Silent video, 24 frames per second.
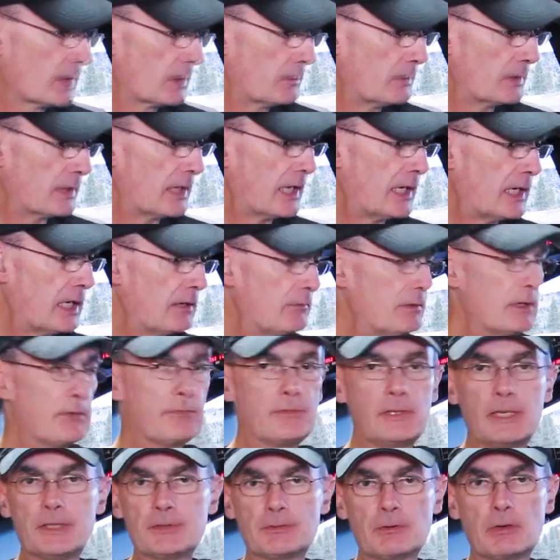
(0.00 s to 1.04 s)
But again, even if
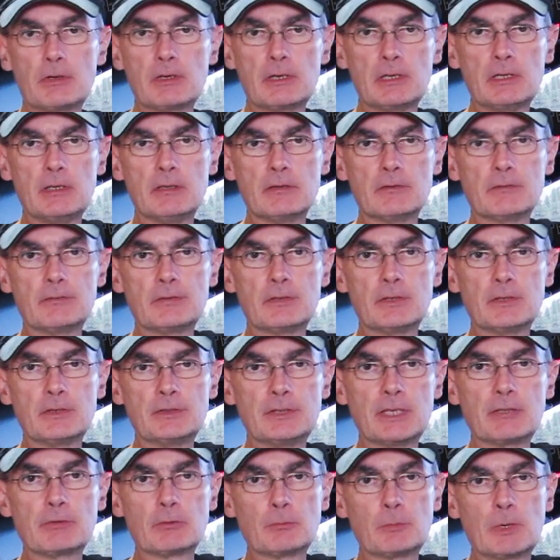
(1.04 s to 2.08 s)
these are only for
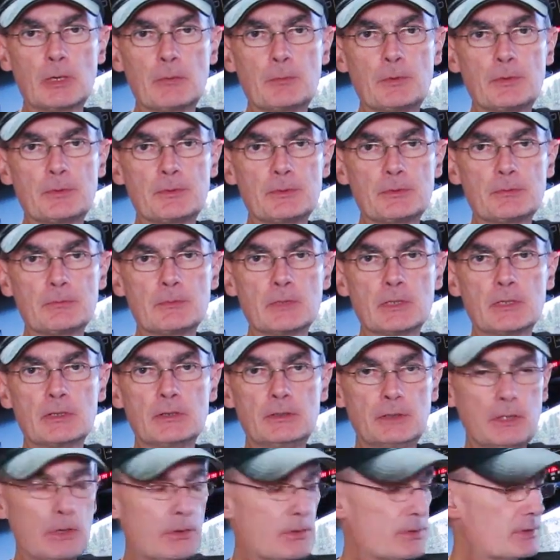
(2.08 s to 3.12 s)
general purpose
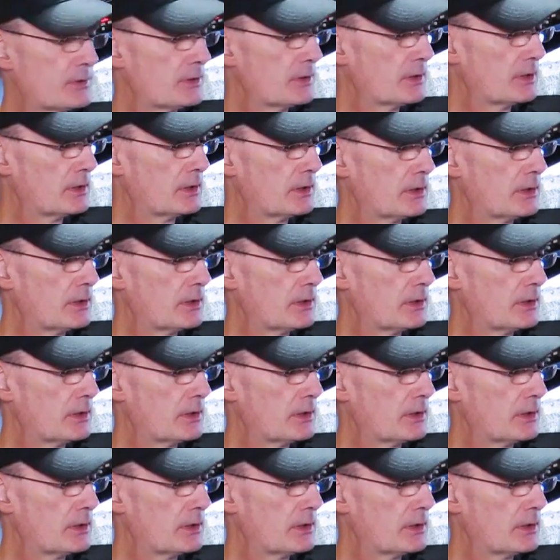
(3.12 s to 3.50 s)
use,